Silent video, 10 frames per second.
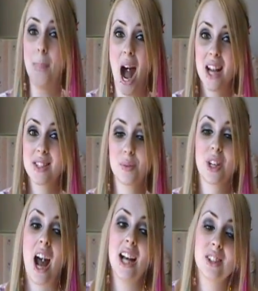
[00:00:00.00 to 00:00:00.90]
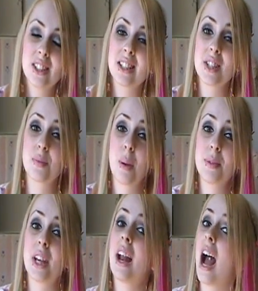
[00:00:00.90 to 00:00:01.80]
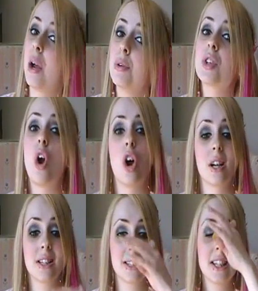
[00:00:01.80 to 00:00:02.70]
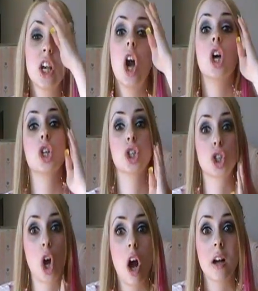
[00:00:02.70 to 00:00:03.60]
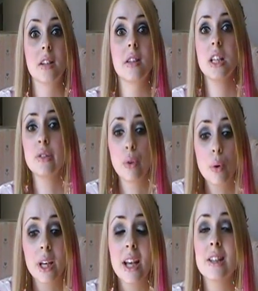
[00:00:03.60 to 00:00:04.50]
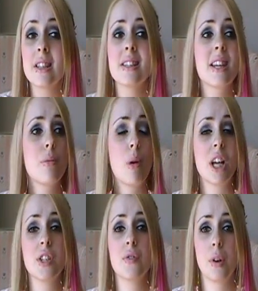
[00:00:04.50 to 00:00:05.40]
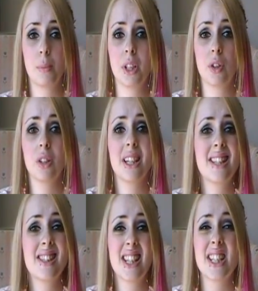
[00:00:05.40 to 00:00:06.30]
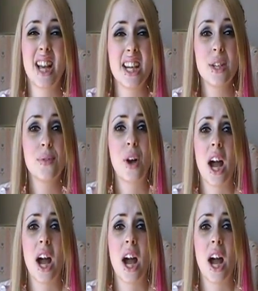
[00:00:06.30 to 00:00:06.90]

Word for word: But when I looked at this website, I was honestly shocked. These phone cases, they range from literally $6.95.